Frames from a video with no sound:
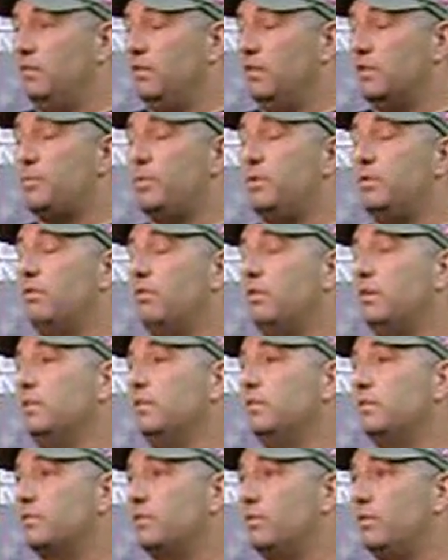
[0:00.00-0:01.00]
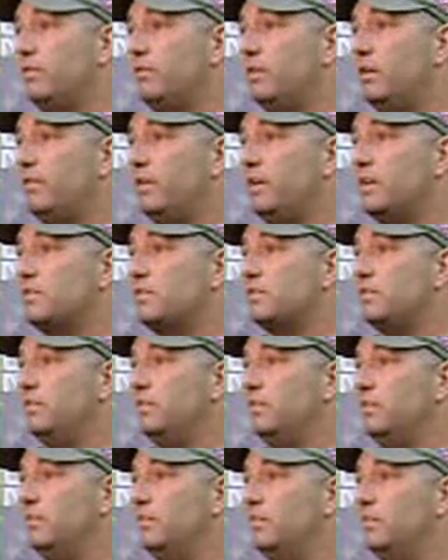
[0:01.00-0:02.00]
It's been great. So I've
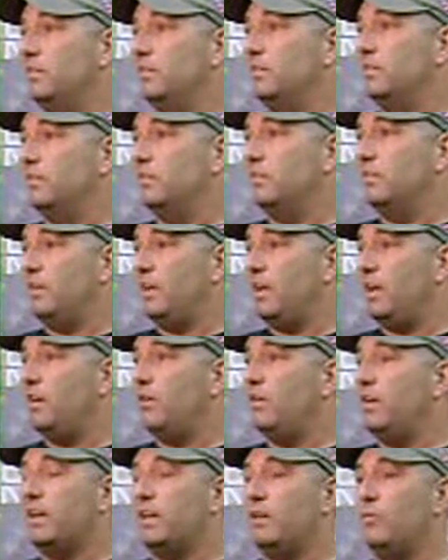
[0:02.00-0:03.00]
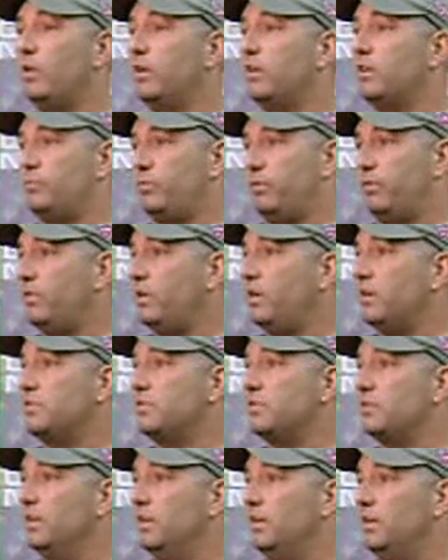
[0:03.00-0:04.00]
actually, now I can wake up refreshed.
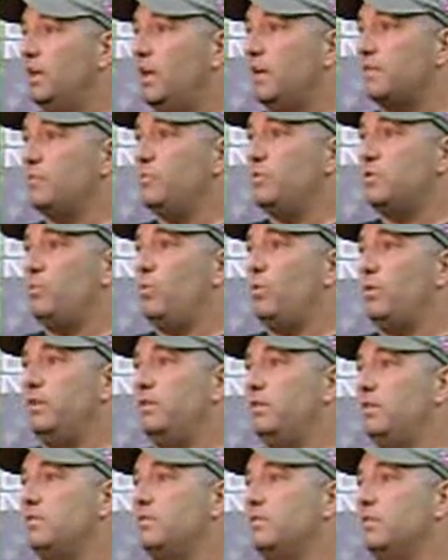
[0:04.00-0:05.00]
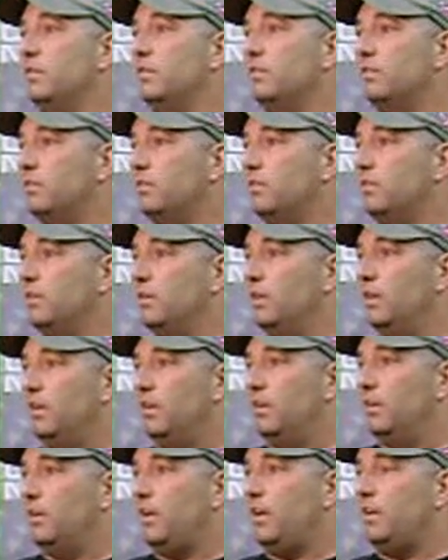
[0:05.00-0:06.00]
I have so much more energy.
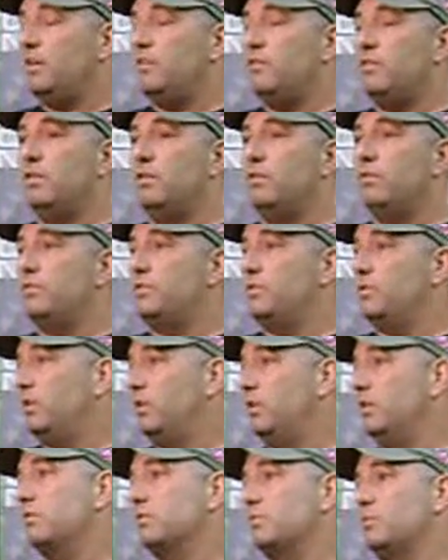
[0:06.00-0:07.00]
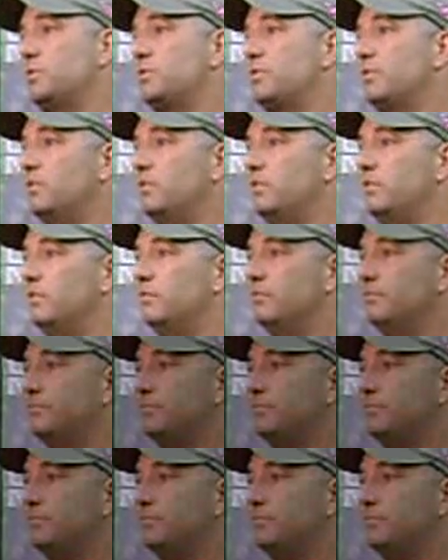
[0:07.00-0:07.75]
I didn't even know that you could get this much energy.